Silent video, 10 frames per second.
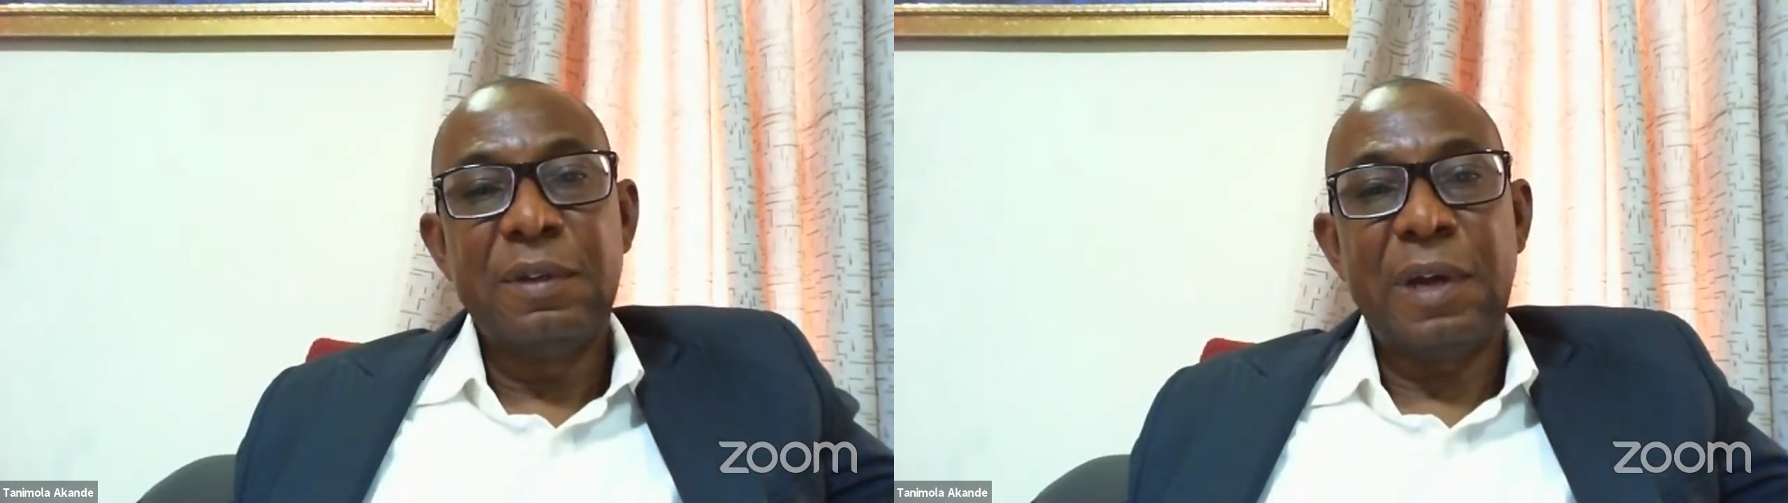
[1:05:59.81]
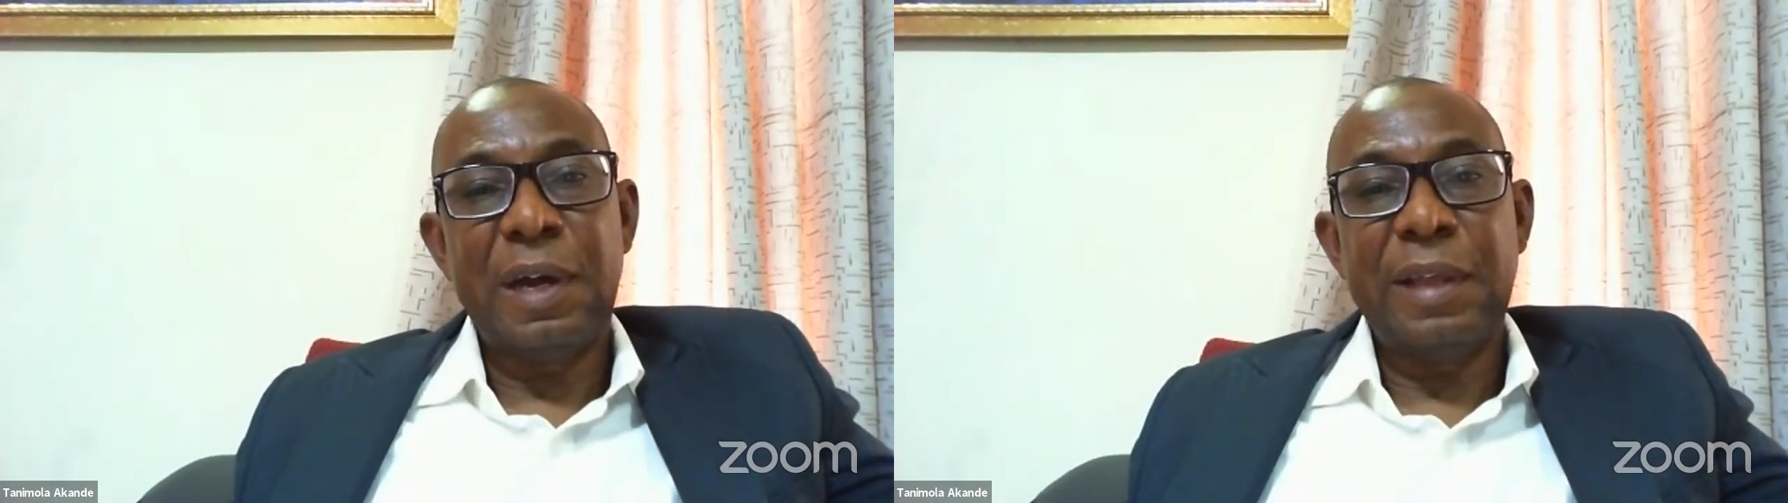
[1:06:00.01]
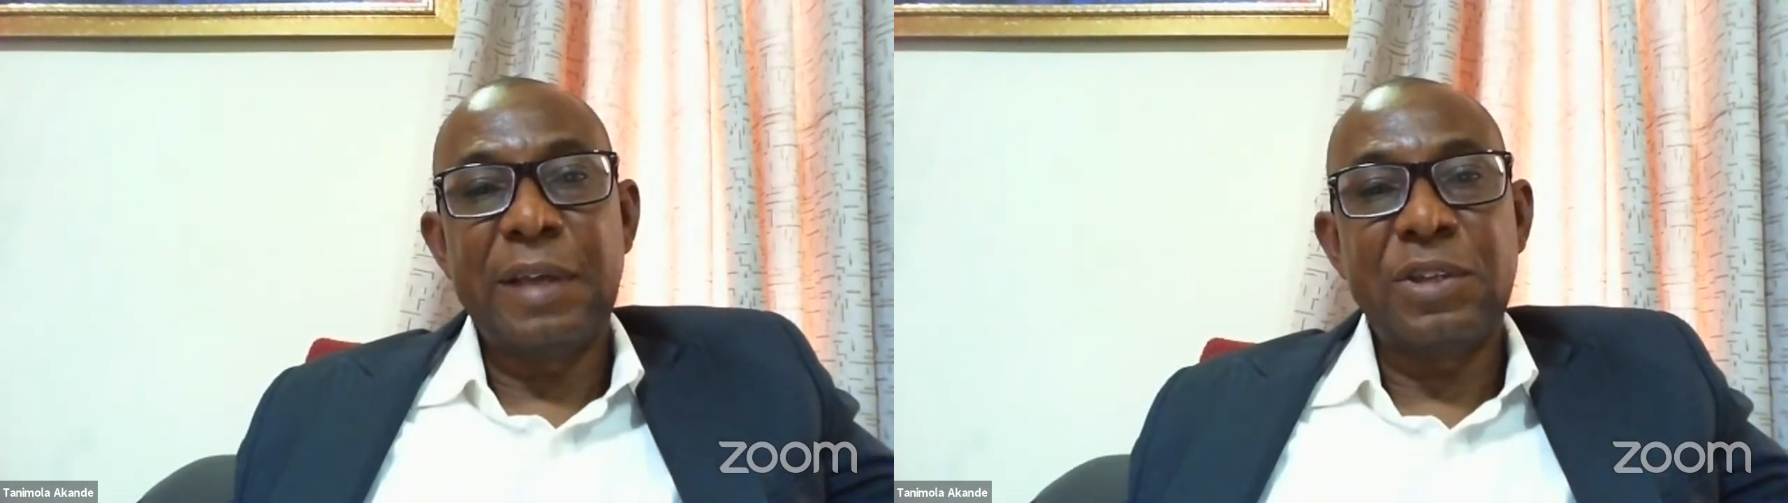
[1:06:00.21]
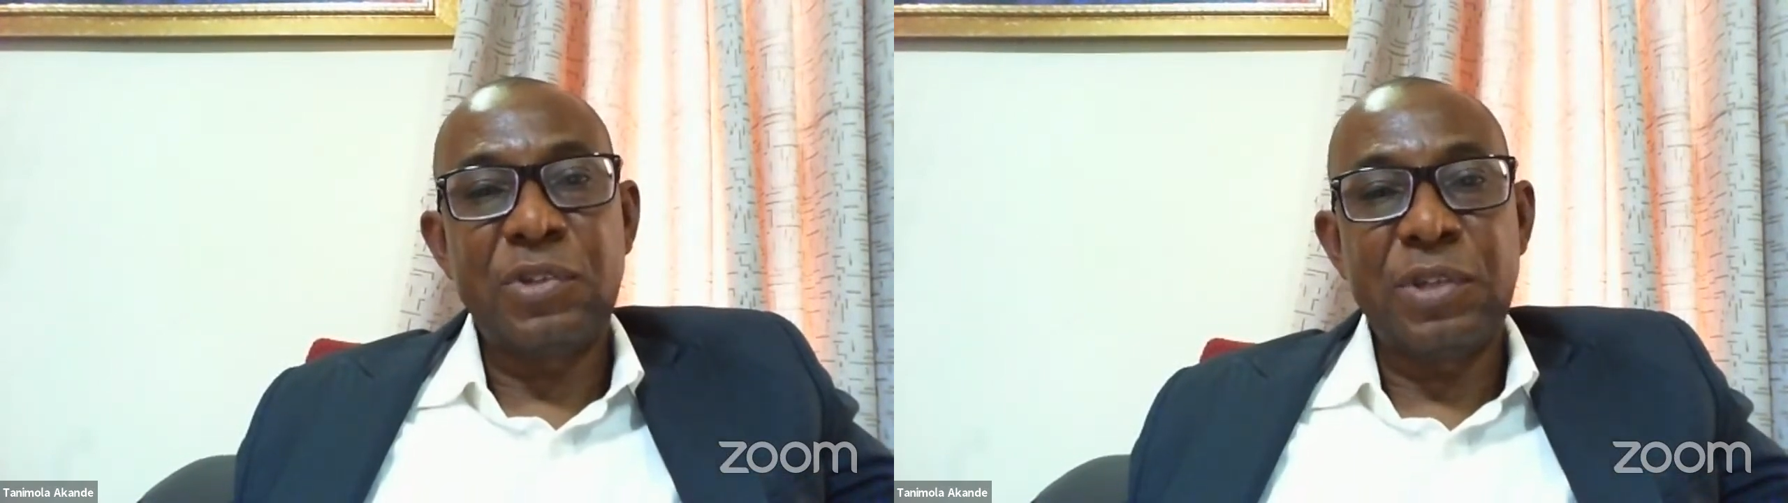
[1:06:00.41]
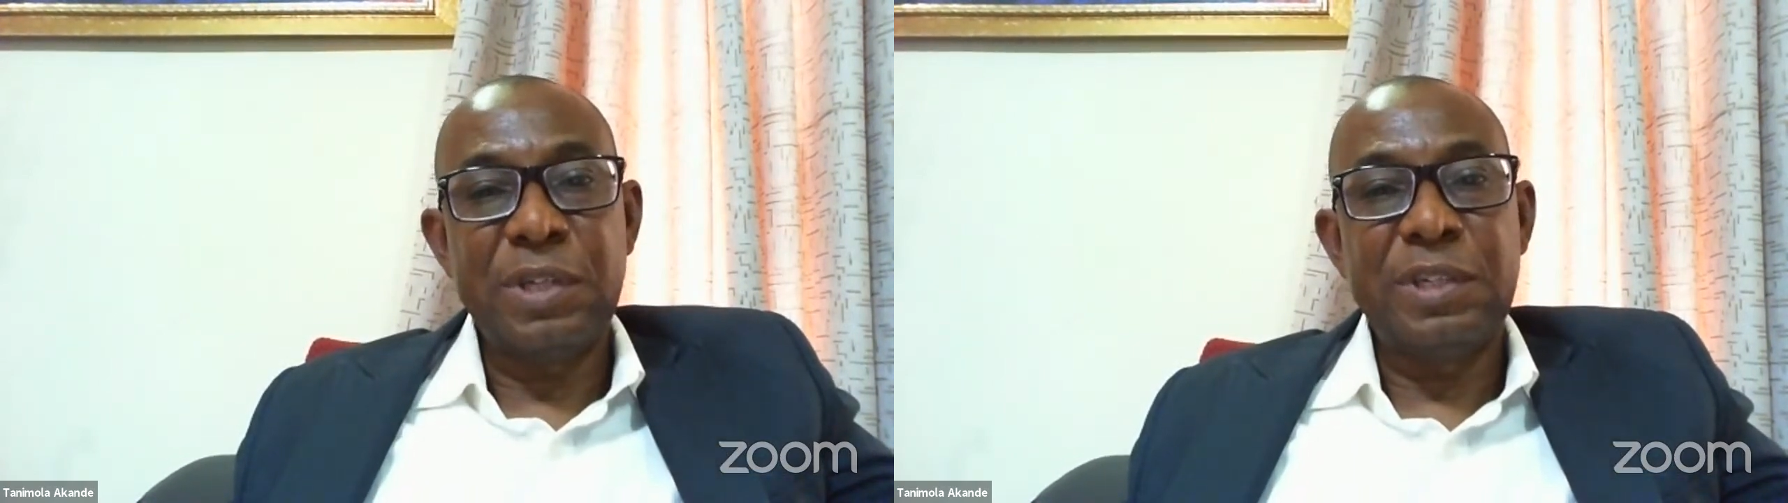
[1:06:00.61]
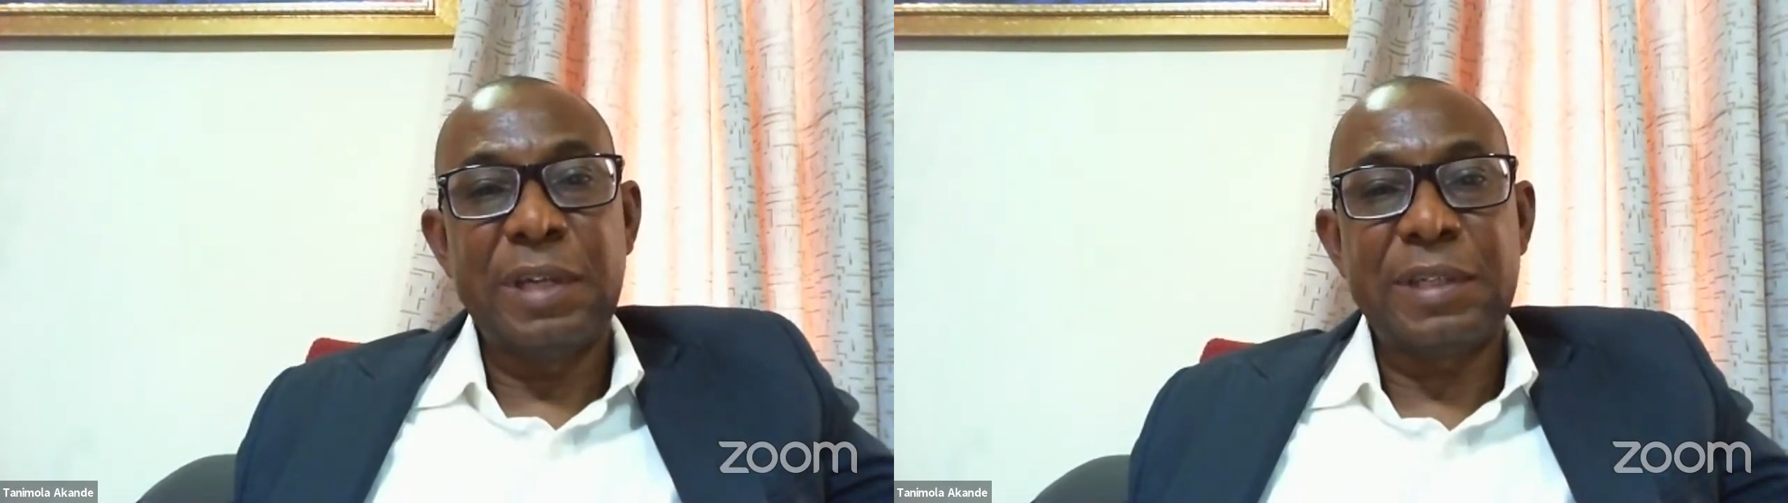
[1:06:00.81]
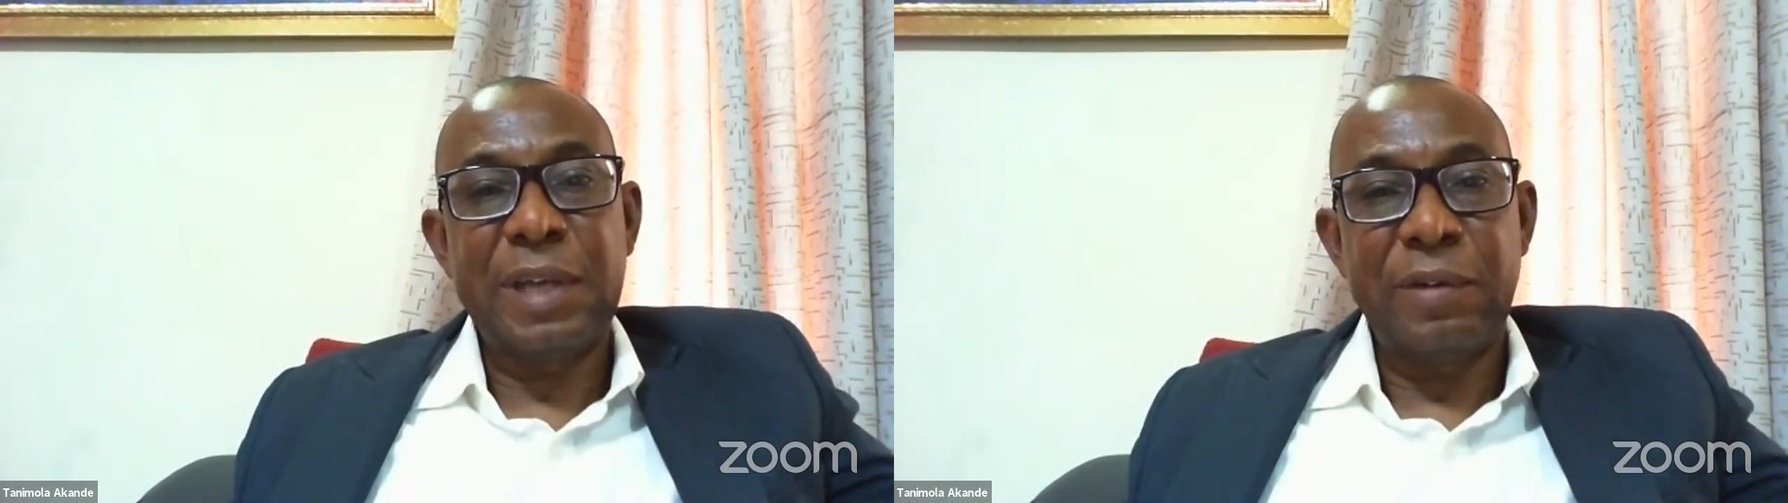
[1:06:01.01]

There's a shade that I